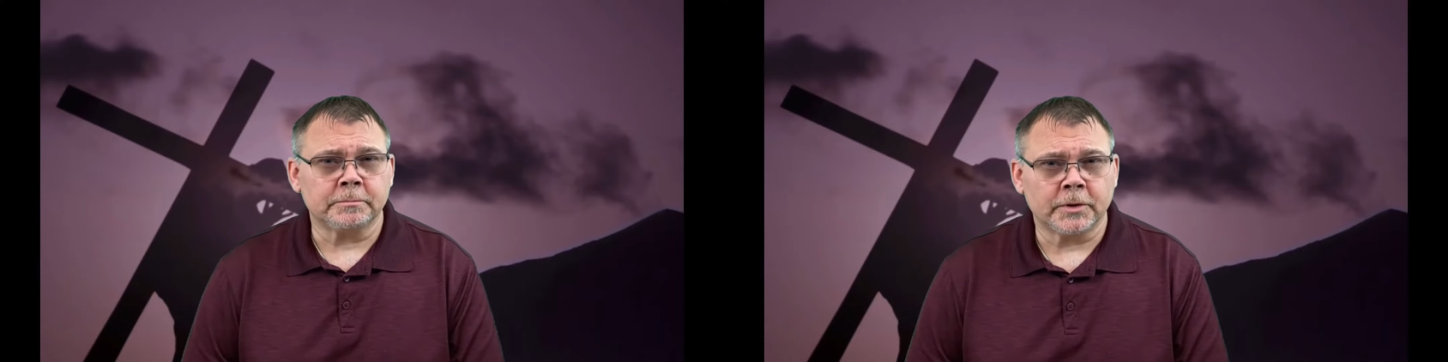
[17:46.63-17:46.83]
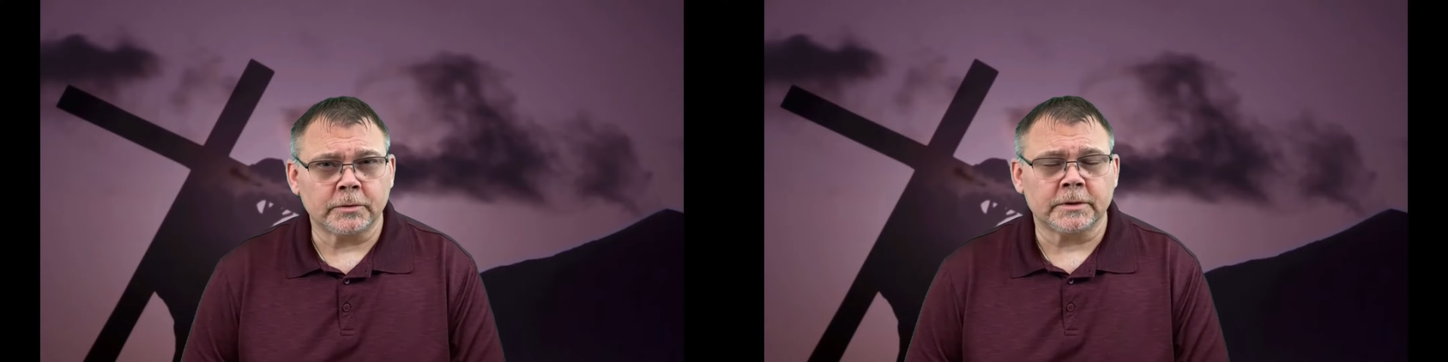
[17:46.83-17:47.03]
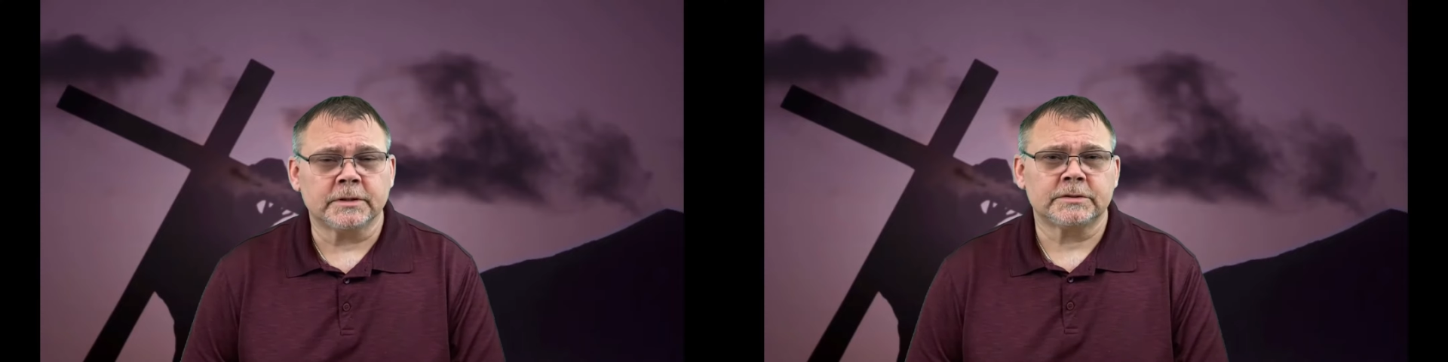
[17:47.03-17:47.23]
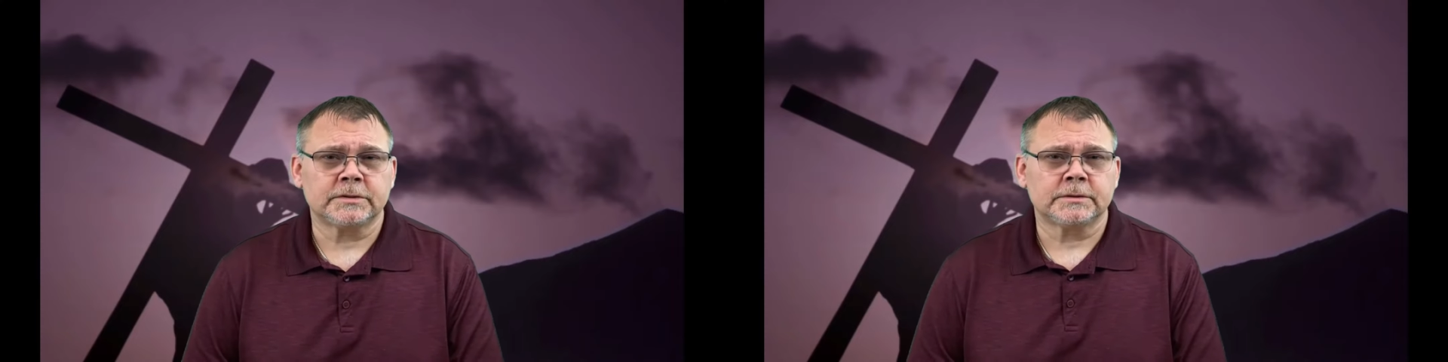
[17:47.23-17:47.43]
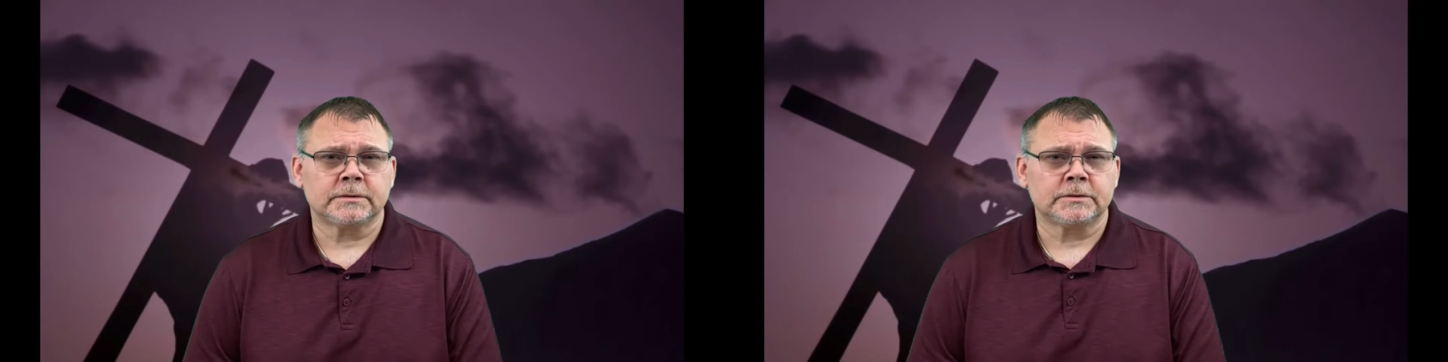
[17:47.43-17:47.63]
boldness
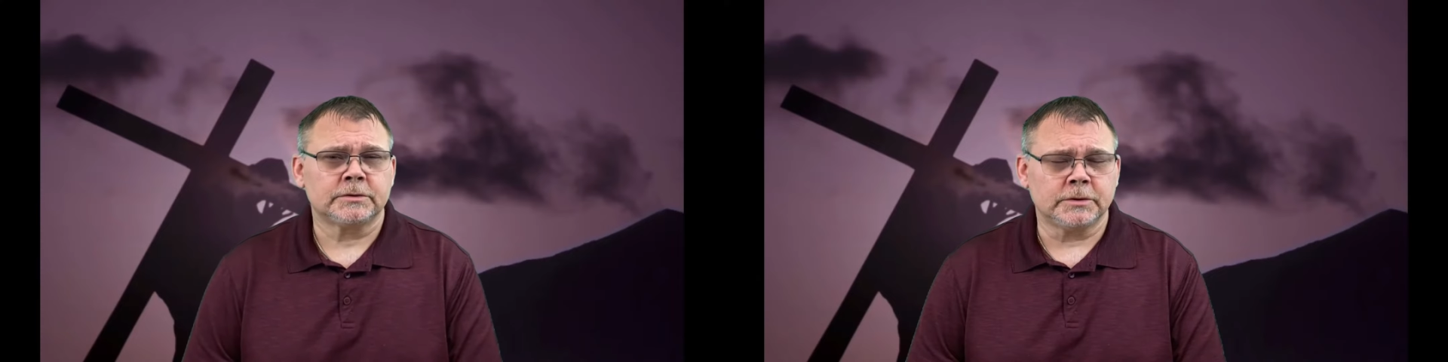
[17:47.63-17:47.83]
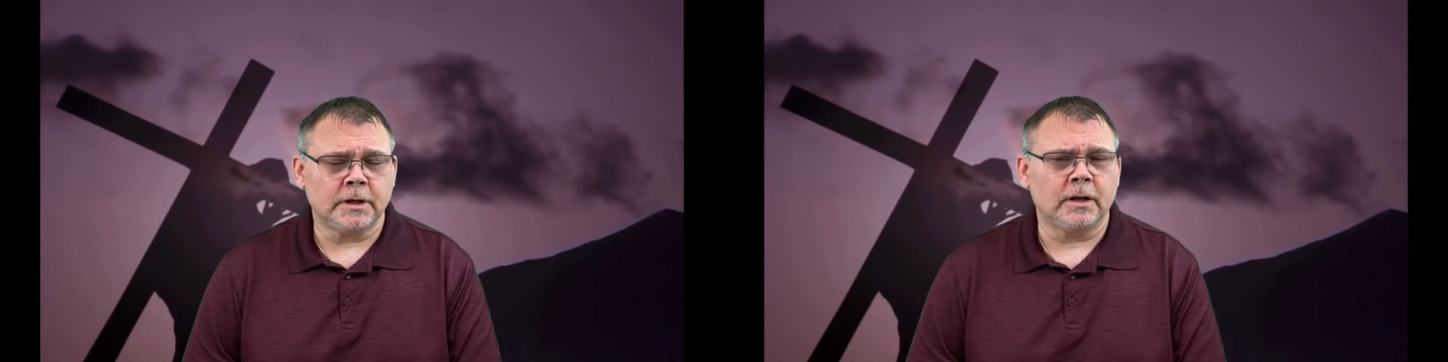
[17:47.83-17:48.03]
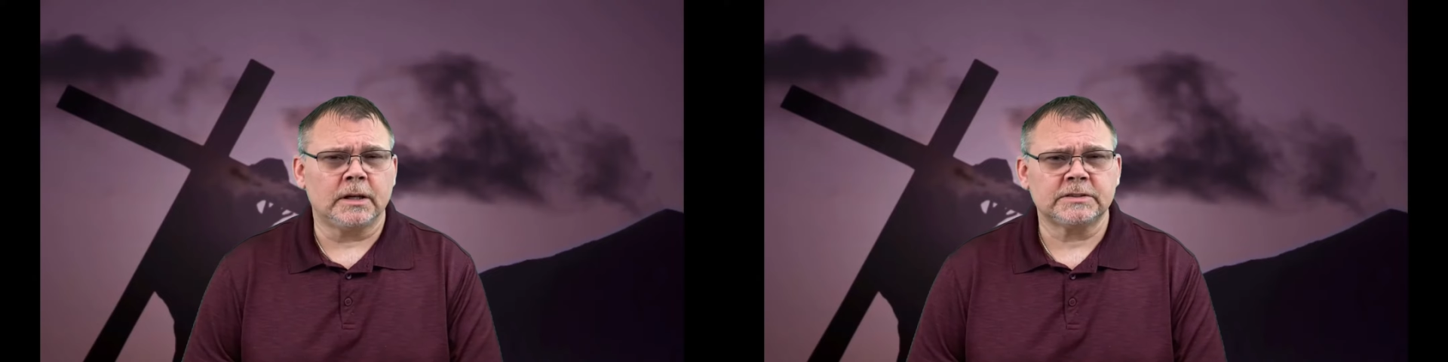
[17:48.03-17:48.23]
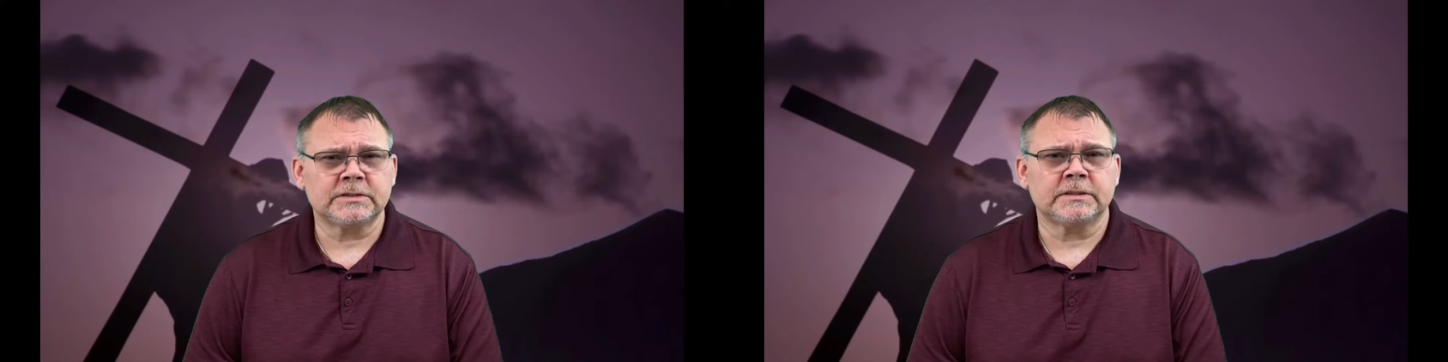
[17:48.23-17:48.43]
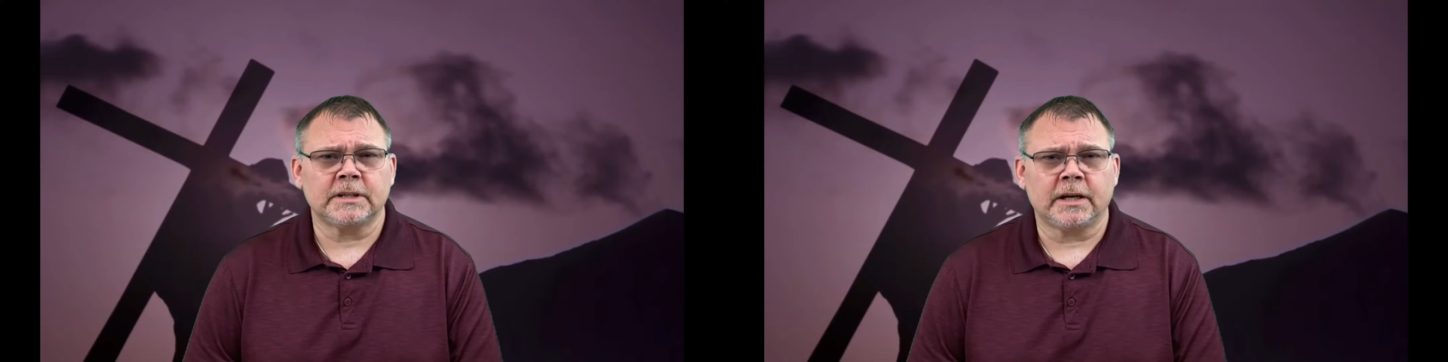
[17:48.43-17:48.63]
to a lost
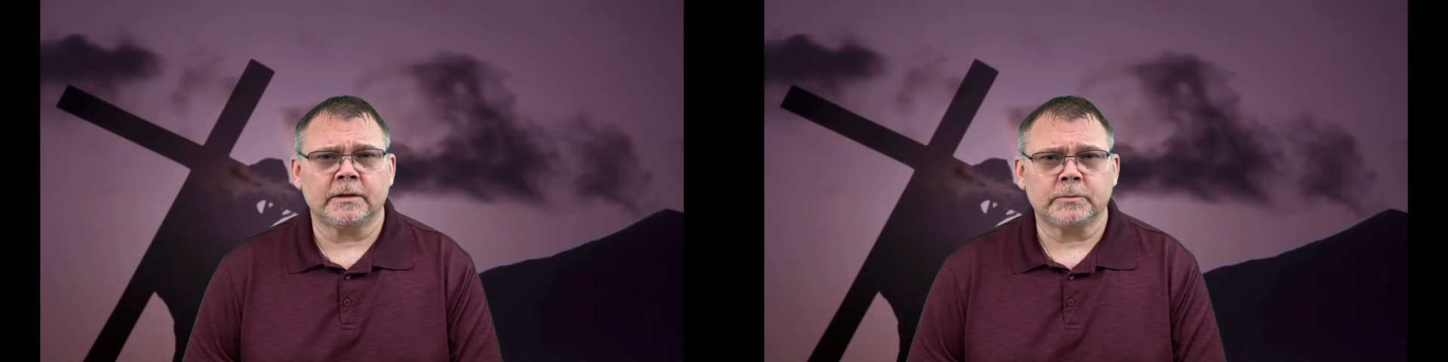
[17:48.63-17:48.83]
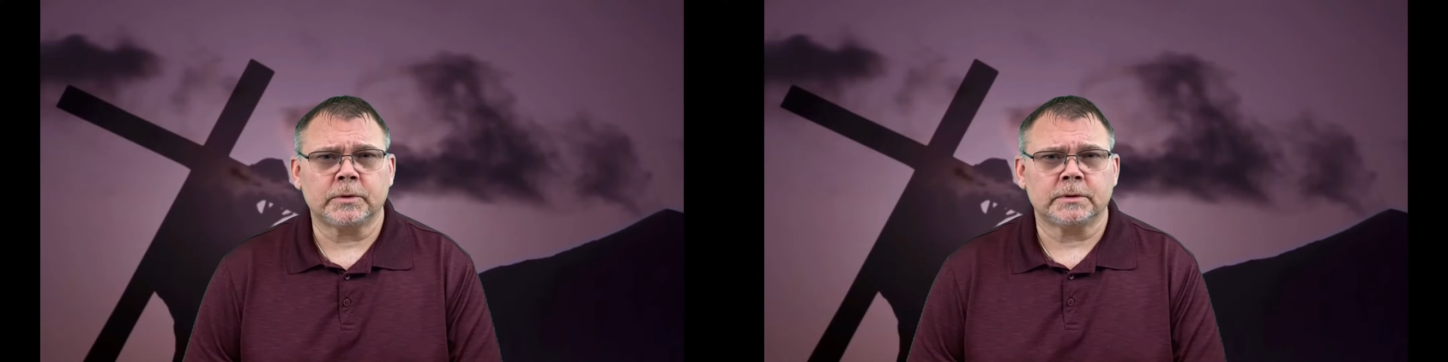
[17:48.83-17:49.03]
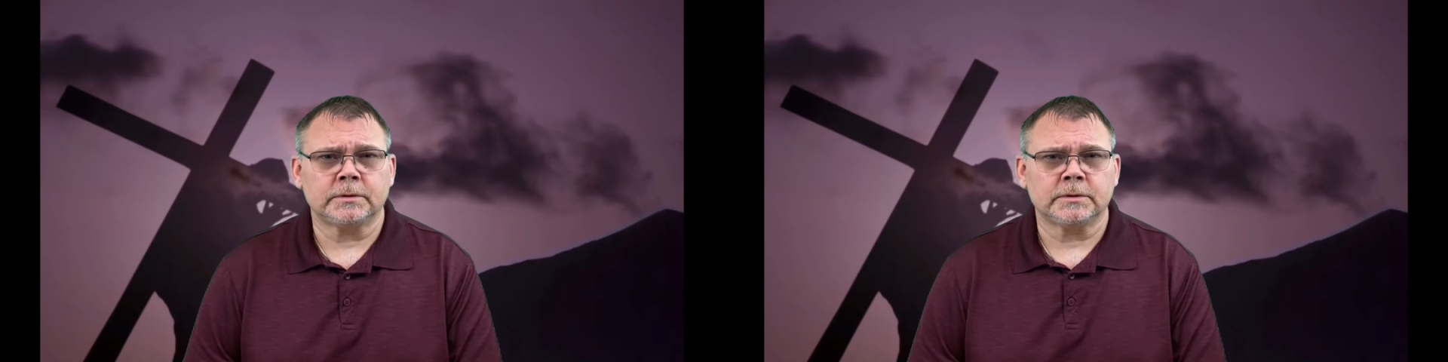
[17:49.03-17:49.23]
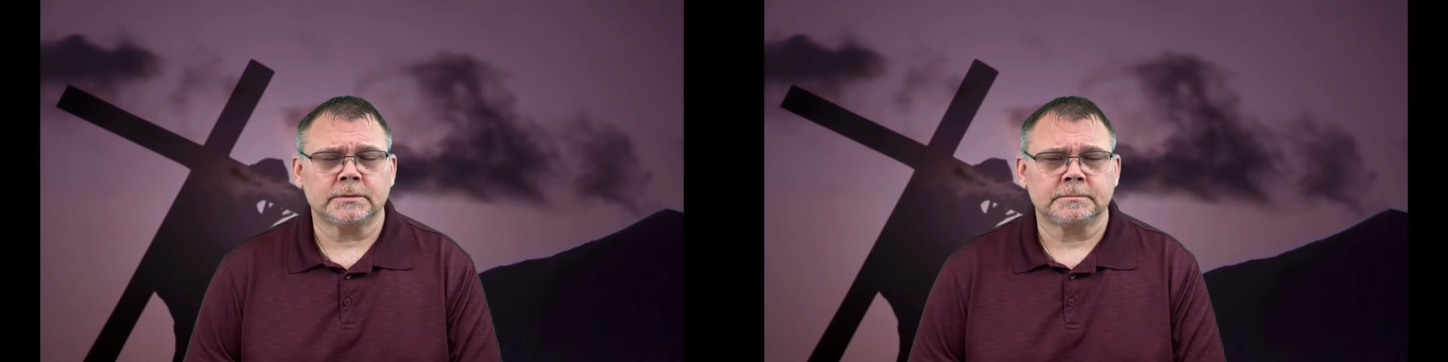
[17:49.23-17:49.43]
and dying world.